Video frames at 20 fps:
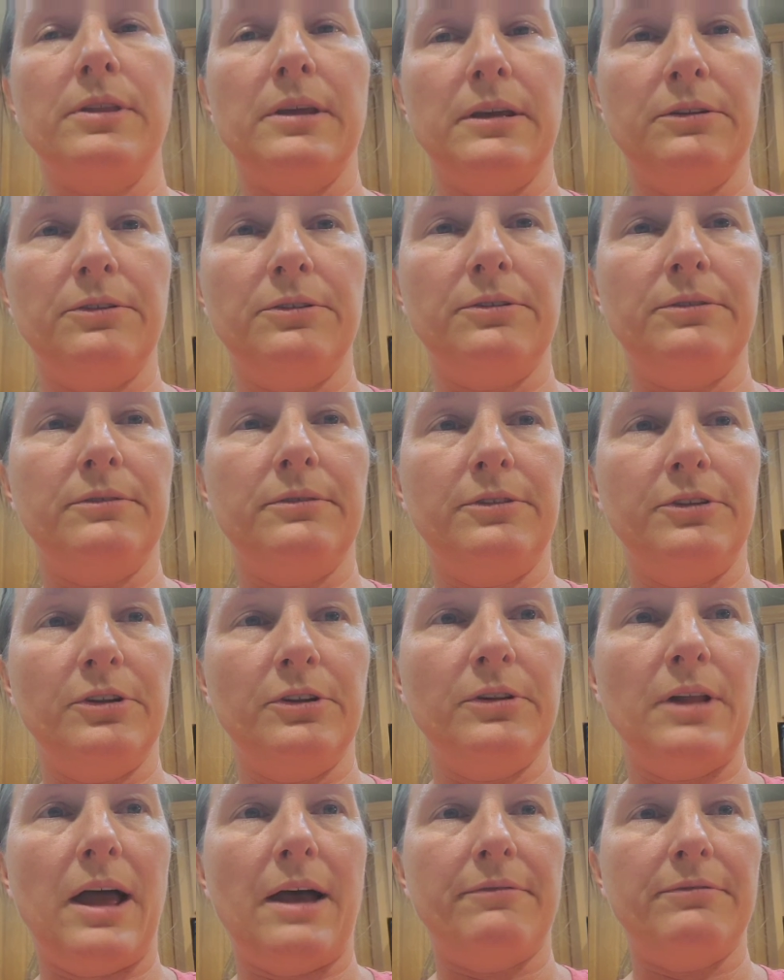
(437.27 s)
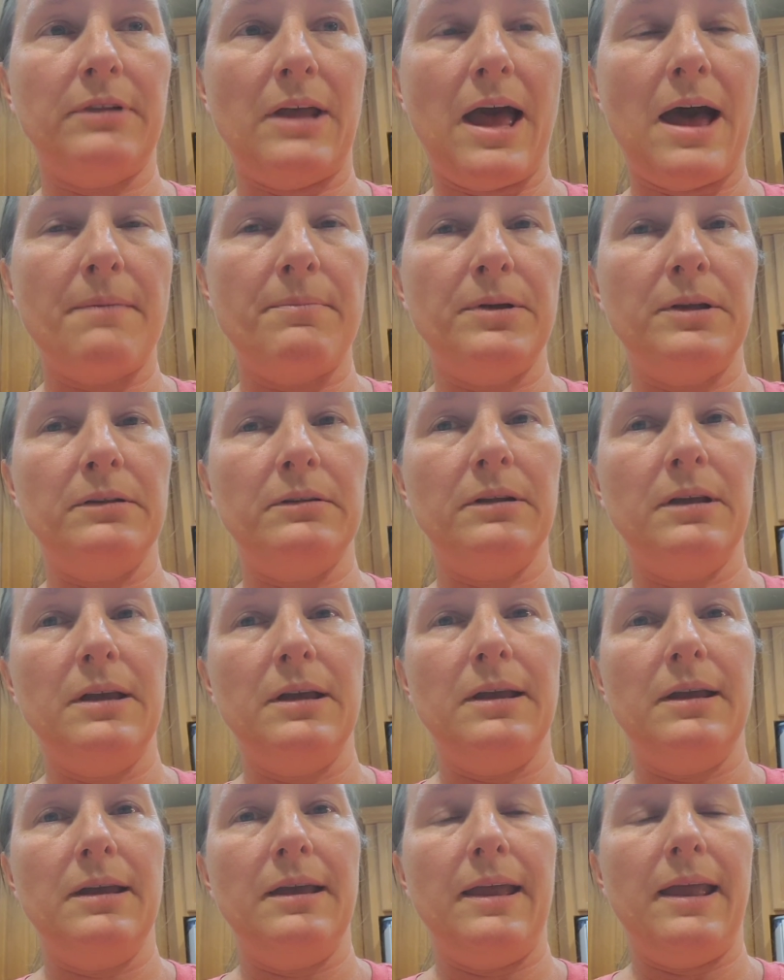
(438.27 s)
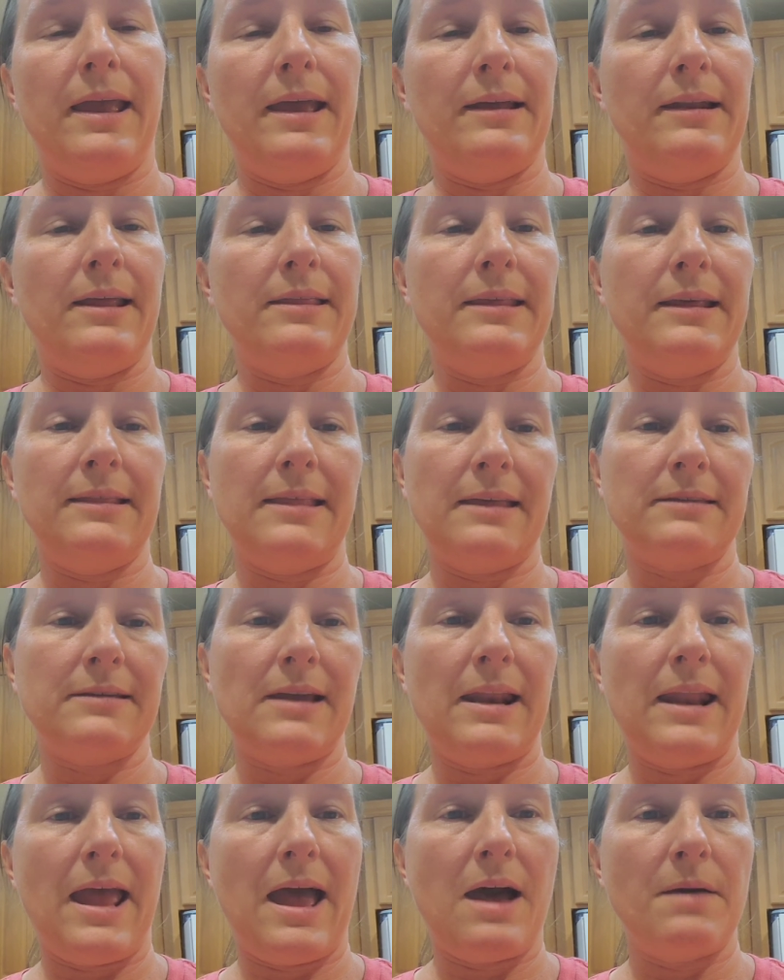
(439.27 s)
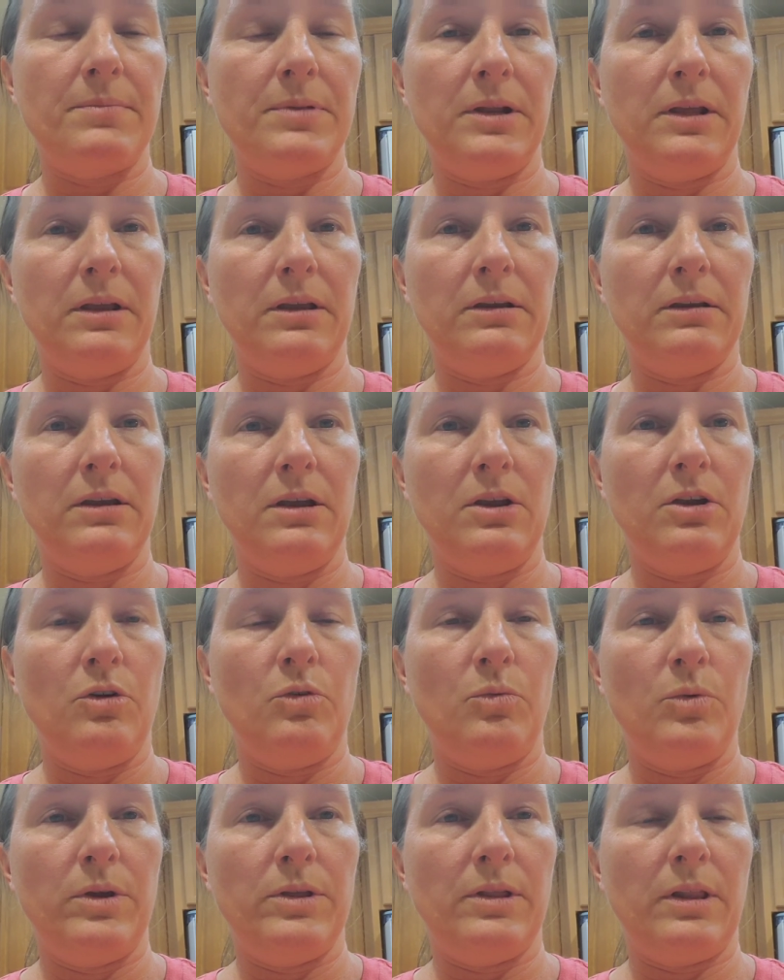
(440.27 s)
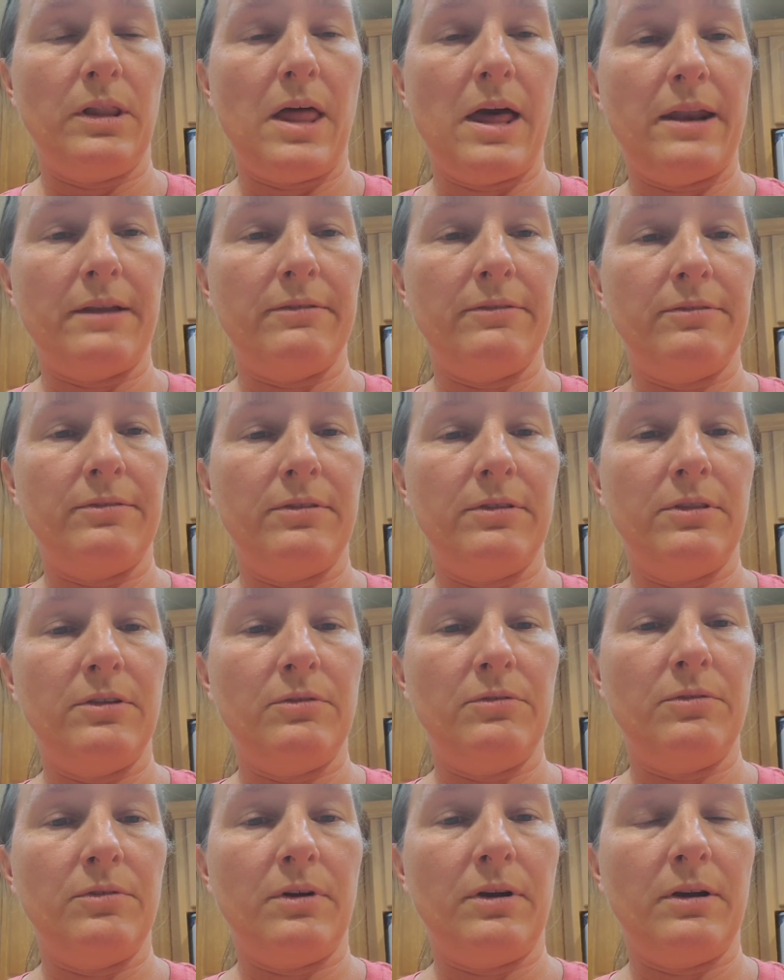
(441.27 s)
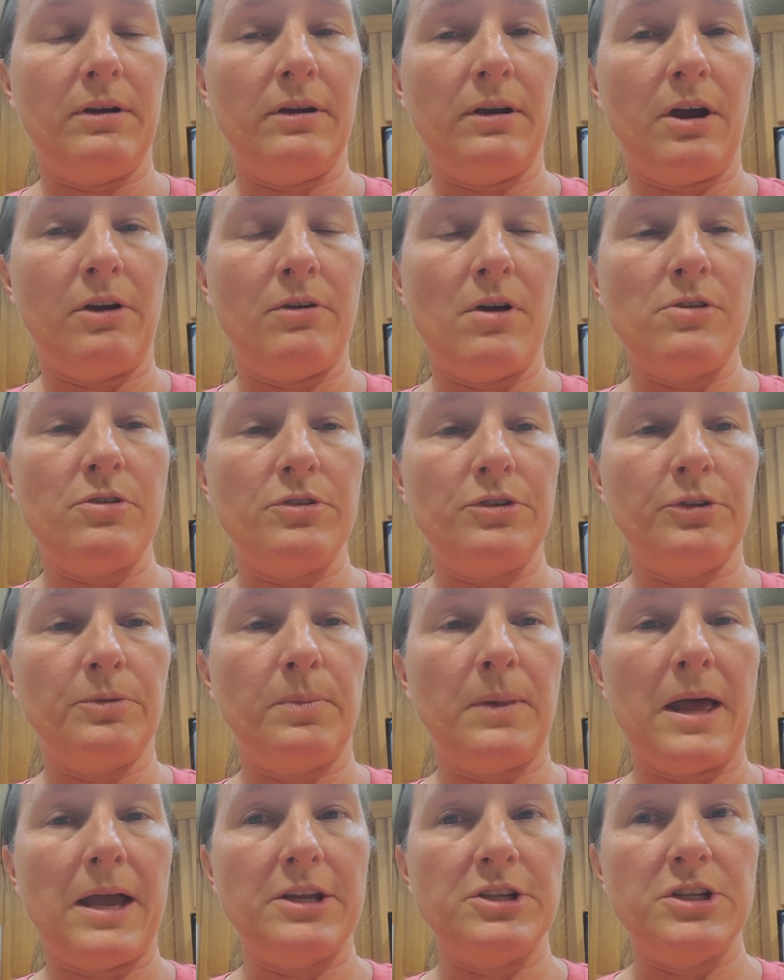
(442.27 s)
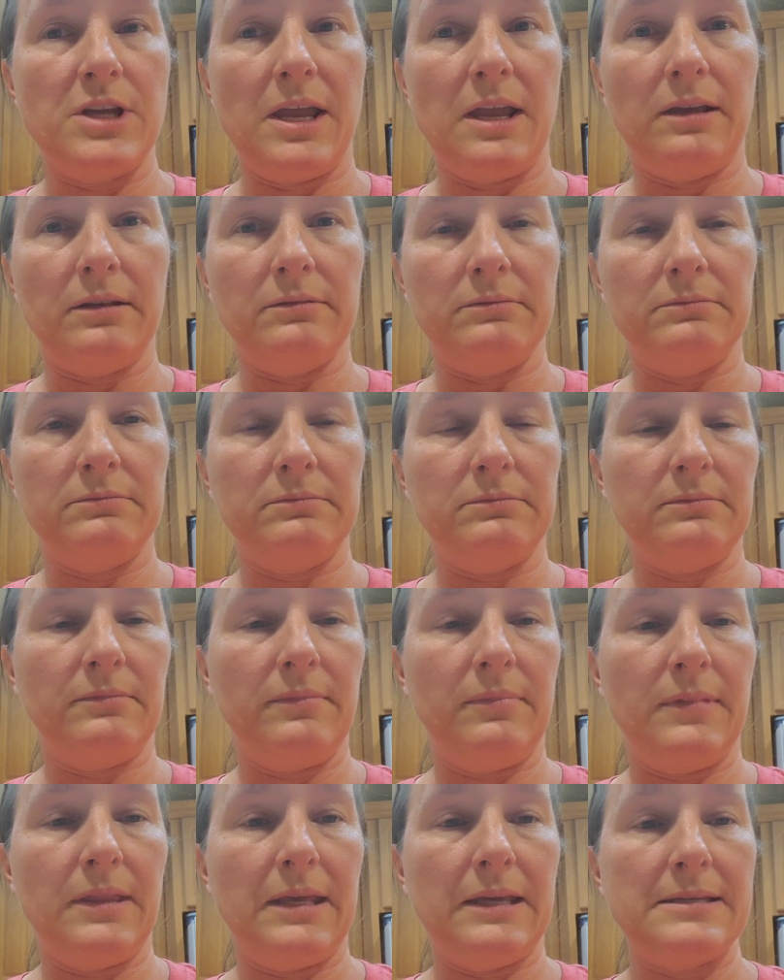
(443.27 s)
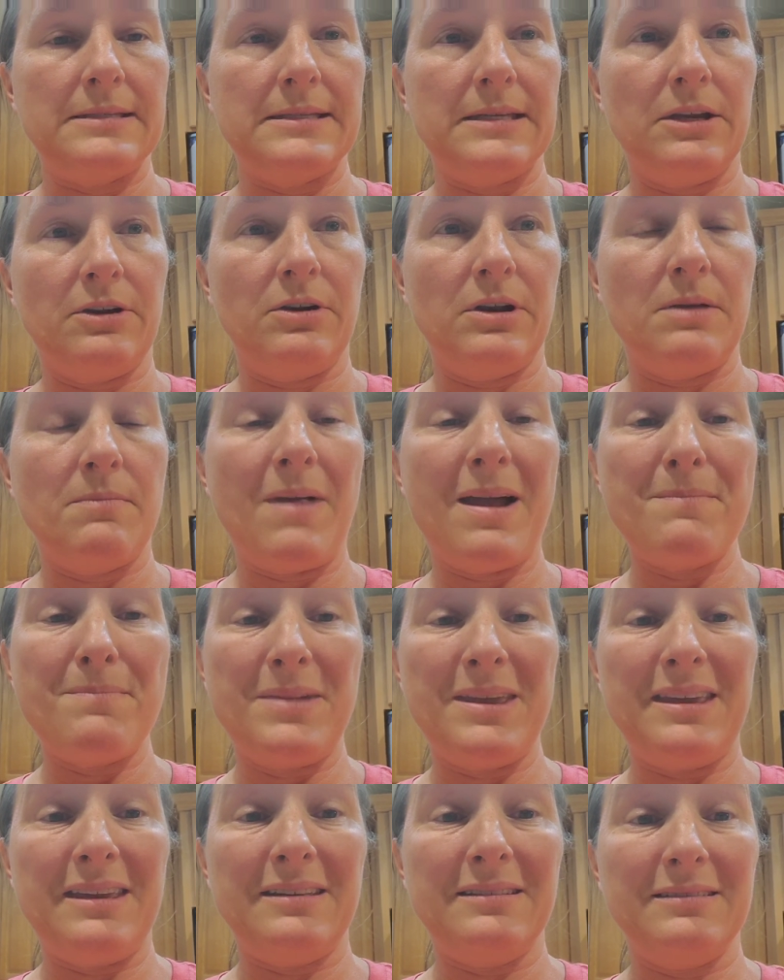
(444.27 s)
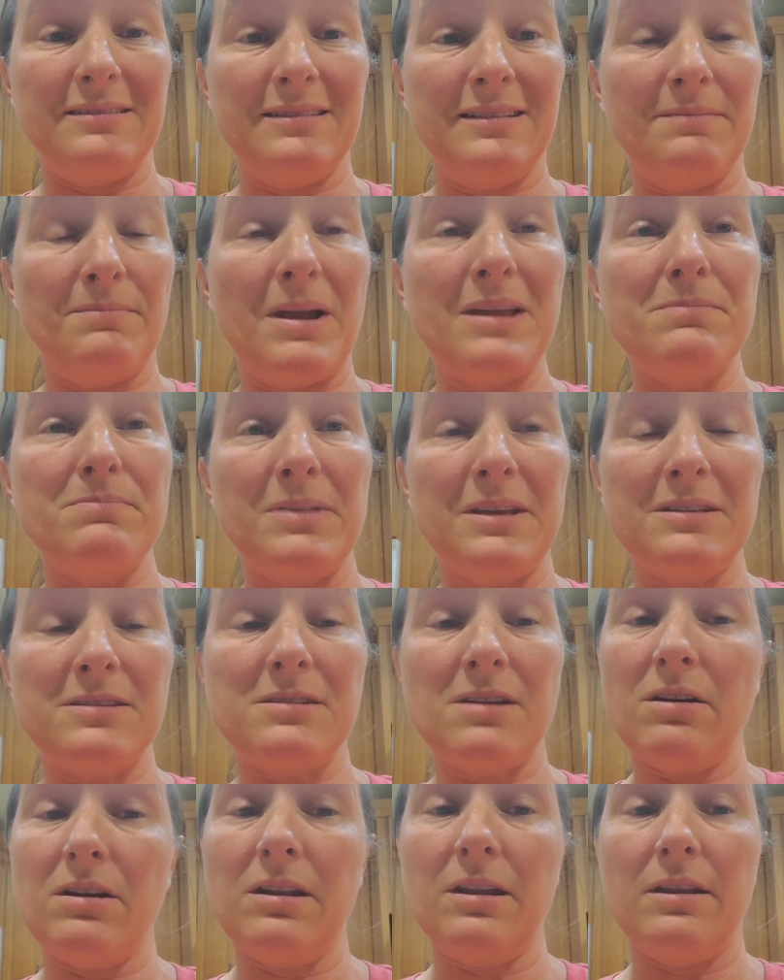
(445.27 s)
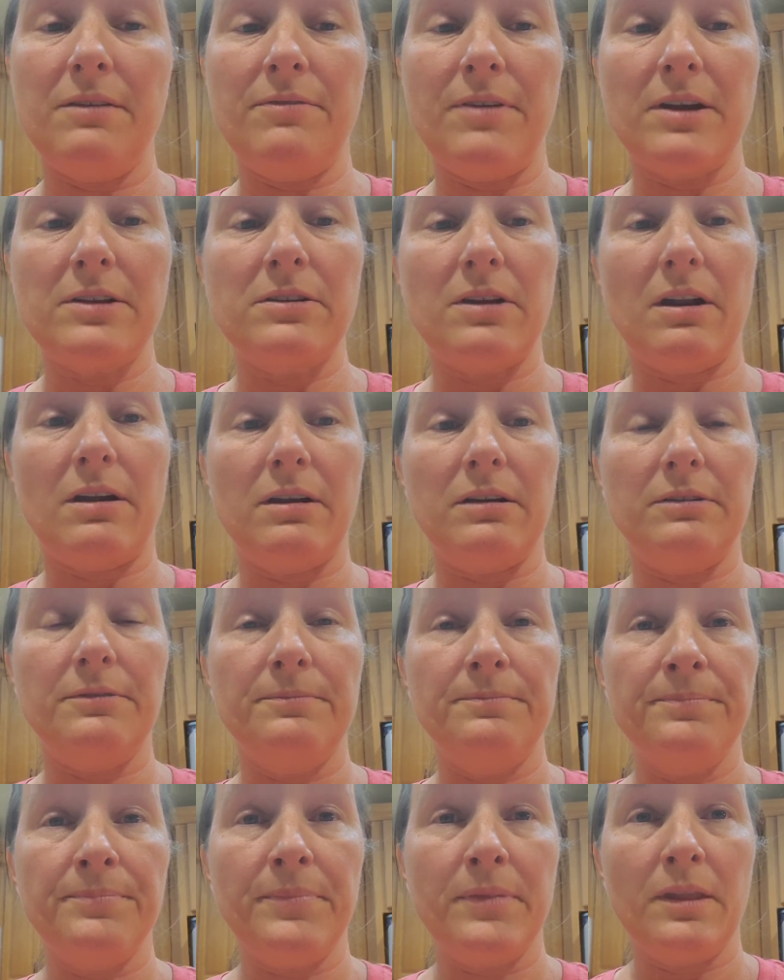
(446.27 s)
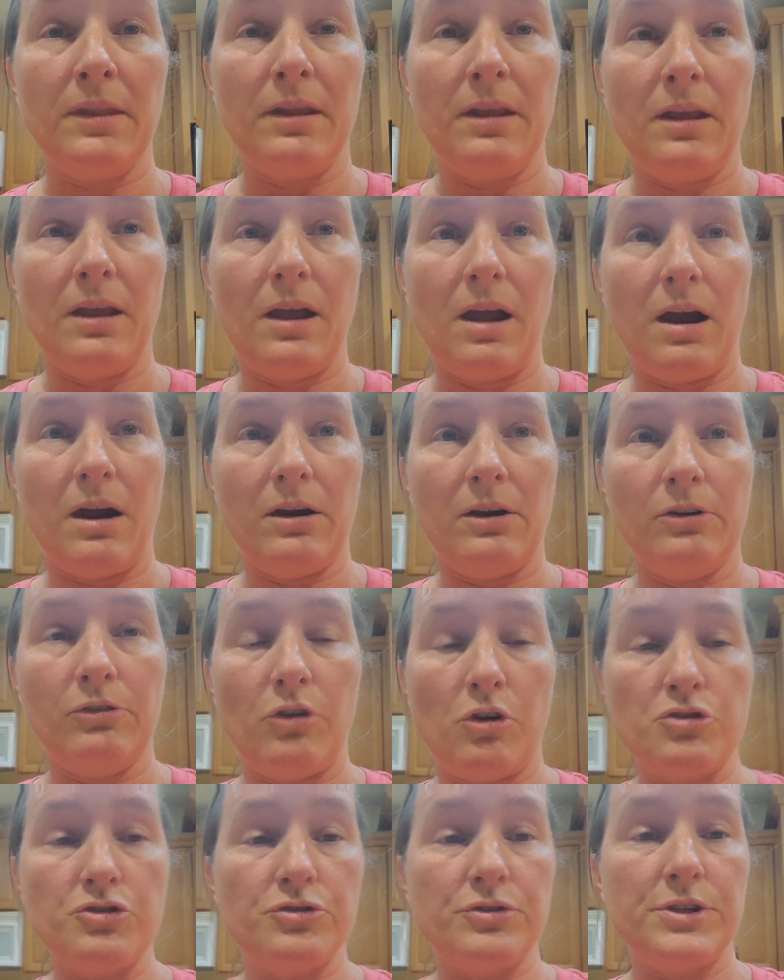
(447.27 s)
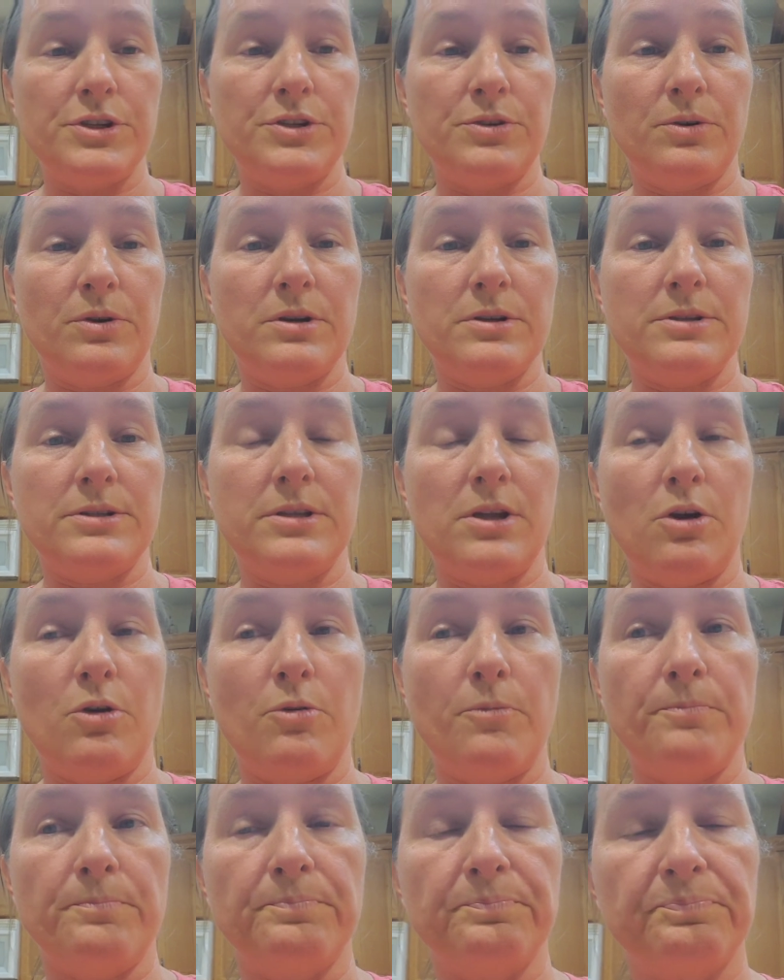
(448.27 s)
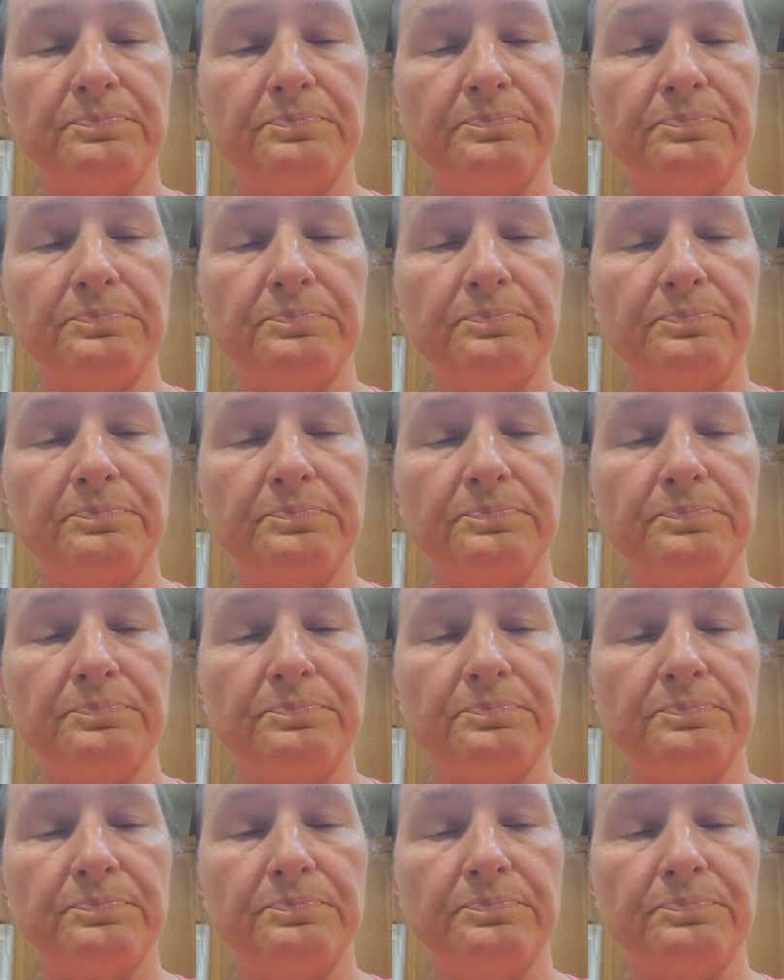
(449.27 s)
Things still have to happen, and I think that's kind of happening with a lot of the uh, our other supply chain things here, and it might be might be starting to affect our our grocery stores. So